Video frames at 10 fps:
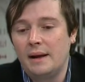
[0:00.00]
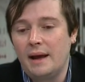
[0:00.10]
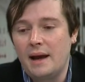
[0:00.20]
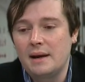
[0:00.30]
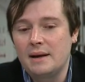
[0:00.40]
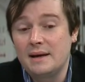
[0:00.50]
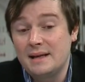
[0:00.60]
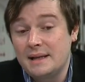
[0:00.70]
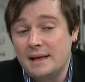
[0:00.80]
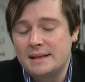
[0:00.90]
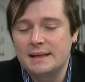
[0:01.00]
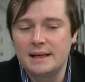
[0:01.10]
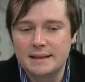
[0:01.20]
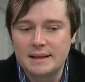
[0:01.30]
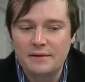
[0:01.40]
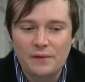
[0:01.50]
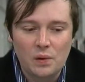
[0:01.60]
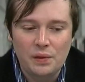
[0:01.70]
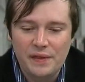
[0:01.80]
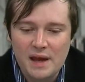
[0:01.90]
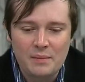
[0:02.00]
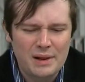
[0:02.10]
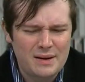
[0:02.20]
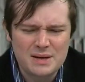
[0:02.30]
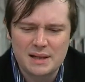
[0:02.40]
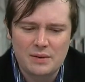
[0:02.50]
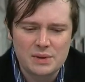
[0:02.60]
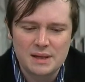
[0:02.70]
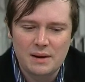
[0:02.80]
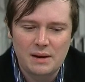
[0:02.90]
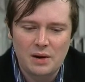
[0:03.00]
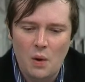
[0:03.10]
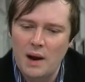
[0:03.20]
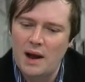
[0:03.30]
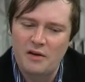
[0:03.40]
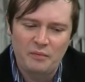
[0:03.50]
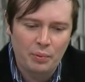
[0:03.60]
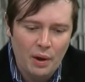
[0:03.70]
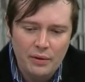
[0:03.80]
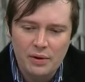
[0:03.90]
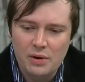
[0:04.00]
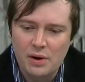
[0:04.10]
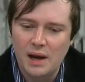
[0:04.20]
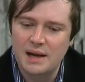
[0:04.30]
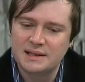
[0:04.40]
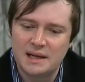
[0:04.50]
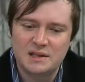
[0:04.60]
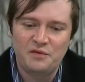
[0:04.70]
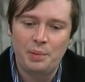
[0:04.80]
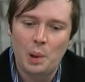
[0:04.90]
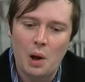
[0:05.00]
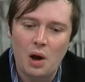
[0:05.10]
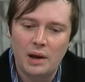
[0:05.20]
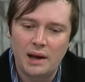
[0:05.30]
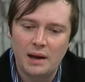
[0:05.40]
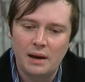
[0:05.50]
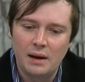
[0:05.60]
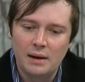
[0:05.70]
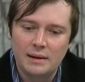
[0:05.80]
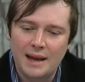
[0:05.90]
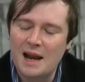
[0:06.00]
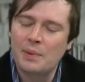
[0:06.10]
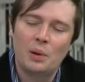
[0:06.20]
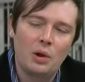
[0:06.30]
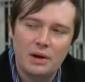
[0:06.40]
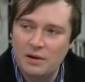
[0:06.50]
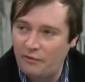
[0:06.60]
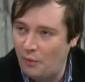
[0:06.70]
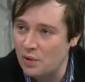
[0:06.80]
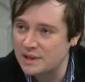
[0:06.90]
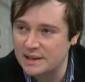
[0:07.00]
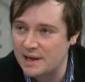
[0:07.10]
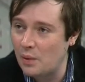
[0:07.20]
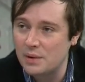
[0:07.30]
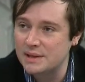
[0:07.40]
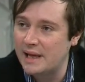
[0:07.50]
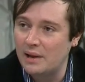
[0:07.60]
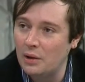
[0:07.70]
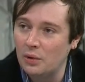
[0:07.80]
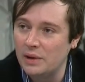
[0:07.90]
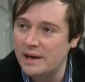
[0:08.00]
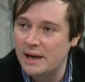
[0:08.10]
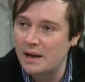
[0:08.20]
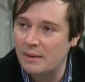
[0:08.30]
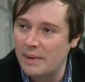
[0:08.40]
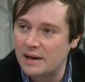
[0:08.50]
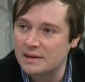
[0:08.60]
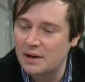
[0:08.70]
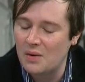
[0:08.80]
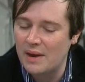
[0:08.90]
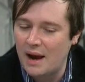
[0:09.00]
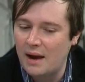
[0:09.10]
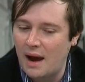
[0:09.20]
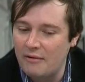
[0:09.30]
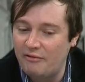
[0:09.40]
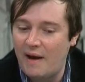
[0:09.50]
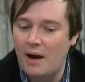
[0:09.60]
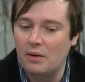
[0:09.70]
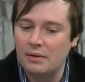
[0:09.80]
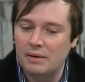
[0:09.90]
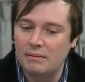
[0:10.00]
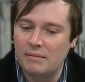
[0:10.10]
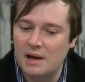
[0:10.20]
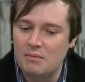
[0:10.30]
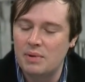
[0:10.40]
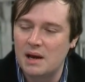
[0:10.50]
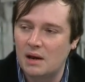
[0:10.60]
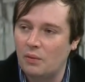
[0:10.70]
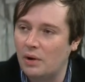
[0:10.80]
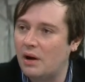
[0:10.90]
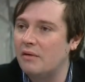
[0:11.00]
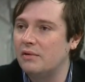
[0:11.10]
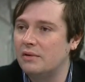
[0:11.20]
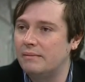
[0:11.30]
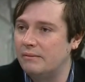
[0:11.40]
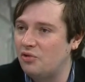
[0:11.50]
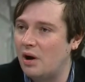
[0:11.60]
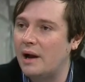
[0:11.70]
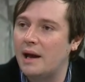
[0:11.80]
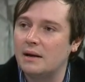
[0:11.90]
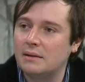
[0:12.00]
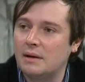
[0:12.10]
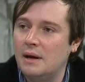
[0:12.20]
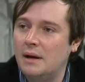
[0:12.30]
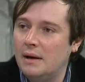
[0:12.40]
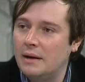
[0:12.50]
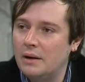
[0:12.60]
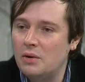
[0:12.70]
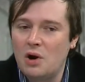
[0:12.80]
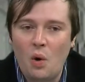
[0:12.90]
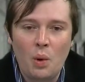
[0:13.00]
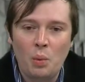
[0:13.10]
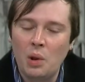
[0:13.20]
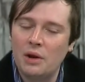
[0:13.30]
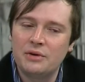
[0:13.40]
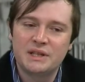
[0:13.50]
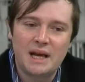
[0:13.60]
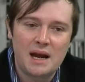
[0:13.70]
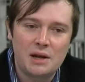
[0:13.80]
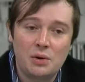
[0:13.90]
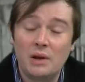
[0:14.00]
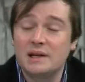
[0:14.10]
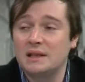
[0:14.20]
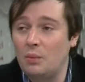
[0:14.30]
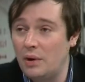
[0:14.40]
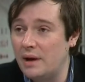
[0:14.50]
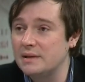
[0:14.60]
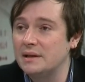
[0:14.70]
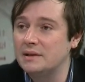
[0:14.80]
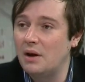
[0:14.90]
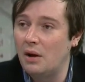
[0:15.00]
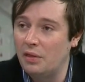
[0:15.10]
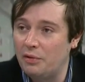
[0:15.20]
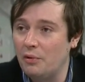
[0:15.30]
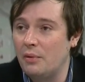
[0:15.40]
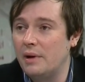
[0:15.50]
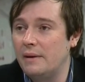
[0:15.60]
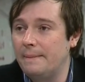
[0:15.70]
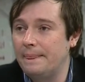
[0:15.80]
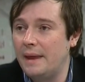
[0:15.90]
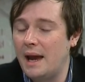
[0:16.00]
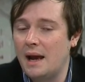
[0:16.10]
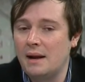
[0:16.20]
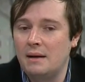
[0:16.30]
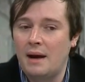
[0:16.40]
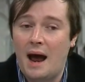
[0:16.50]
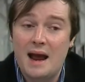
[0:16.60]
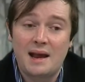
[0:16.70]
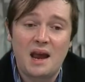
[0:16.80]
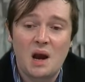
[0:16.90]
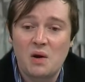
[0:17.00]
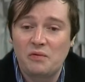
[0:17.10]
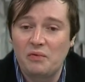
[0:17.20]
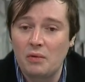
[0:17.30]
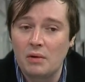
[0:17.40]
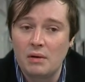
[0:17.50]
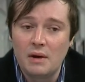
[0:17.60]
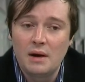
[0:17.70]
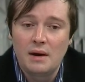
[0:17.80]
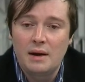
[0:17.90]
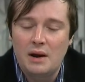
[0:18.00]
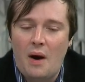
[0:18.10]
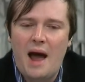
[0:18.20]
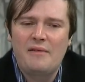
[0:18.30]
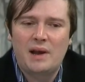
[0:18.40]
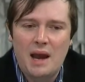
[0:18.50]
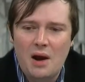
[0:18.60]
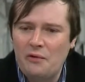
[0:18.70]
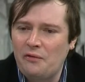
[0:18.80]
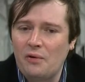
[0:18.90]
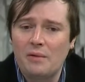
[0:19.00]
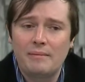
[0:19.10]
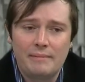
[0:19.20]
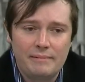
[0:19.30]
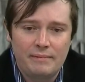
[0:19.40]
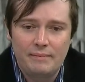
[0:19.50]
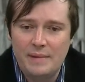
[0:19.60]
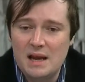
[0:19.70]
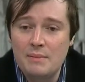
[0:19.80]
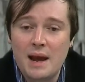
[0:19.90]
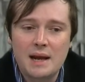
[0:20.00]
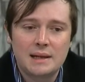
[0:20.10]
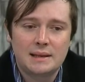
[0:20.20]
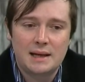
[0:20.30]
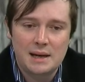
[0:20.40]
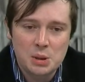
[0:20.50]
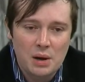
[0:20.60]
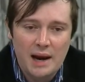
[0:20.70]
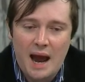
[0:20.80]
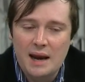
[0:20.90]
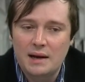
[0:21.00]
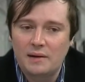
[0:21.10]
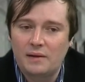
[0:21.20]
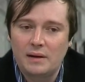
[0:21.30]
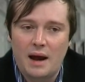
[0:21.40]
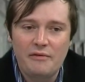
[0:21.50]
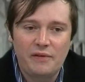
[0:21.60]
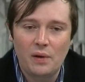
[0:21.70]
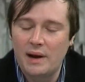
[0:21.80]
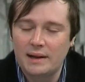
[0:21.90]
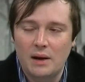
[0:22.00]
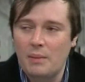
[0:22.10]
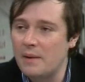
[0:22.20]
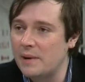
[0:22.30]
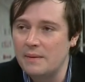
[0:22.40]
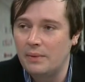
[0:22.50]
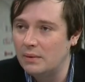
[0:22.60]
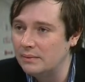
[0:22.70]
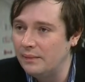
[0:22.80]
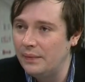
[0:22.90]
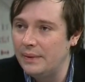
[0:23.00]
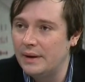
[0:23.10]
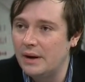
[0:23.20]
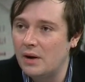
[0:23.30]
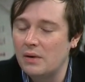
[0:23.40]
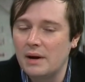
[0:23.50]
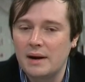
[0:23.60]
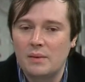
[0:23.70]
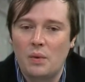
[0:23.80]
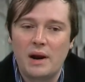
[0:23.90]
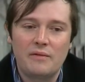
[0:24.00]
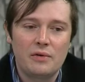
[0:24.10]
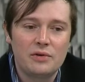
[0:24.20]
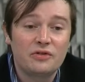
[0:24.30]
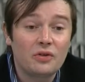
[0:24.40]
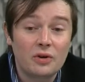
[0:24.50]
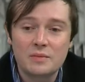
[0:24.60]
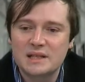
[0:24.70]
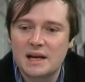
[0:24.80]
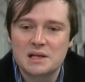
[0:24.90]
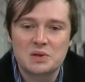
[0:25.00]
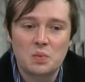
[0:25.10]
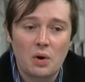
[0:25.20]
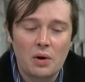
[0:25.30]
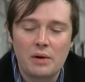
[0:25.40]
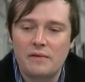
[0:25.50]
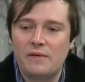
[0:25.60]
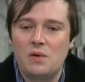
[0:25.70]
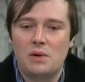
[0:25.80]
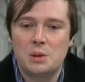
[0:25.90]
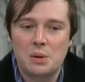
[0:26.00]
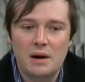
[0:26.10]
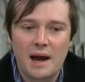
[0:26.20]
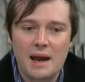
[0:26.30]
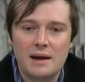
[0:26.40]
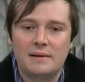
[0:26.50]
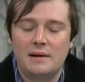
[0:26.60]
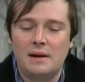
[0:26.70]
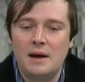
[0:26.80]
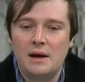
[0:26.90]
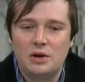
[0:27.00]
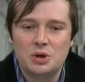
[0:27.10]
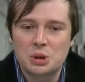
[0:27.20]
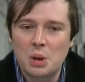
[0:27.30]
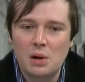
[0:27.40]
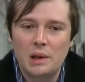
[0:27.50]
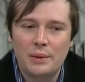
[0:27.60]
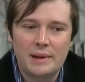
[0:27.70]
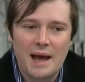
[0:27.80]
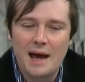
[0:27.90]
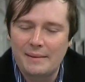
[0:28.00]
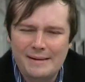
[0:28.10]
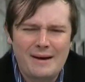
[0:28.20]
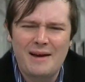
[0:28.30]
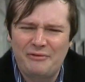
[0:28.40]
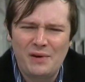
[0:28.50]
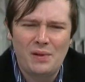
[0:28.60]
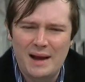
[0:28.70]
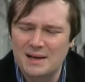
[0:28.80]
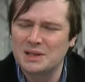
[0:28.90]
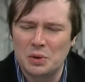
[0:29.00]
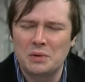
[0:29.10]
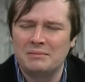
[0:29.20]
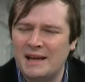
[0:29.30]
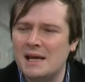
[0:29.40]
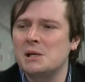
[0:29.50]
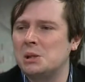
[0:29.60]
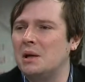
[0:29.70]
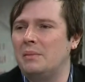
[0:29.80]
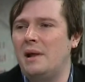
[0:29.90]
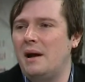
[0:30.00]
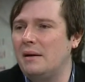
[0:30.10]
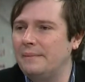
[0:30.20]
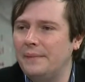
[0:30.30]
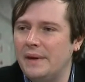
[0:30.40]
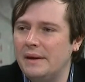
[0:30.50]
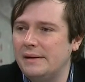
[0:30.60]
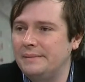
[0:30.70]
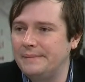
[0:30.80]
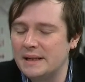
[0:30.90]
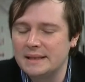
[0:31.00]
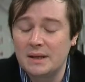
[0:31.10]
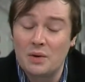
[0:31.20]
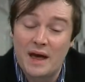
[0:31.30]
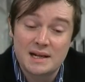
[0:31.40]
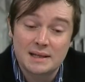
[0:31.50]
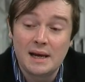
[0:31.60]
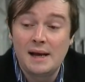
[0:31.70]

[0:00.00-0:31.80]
And it's a difficult thing, but there was a, you know, a kind of brotherhood and a sense of belonging that I'd been looking for since I was that lonely kid in Mexico that I found in being a recovered drug addict. You know, no one will understand you like someone else that's gone through it. And I care for, you know, I have a care for inmates and drug addicts. I feel like they're my people. You know, whatever your circumstances were, if you were a drug addict and you're struggling with that, you know, I feel like a certain kinship there. And so that's